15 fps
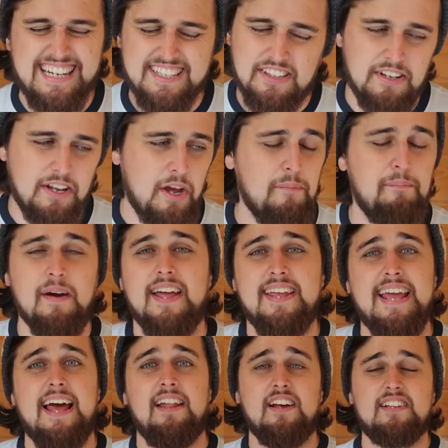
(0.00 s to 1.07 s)
I don't know. But
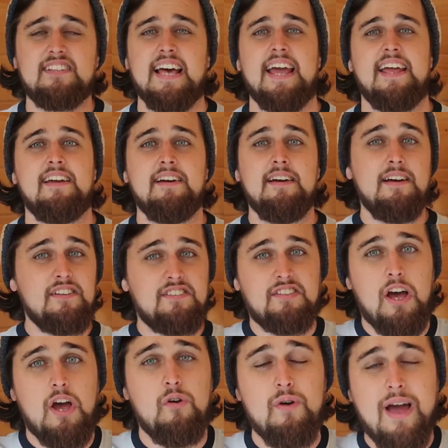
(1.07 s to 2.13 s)
yeah, like I say,
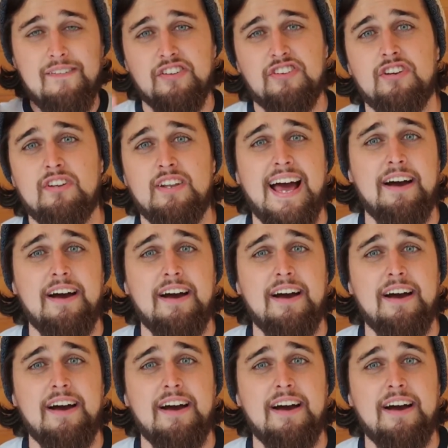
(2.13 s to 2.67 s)
so Everton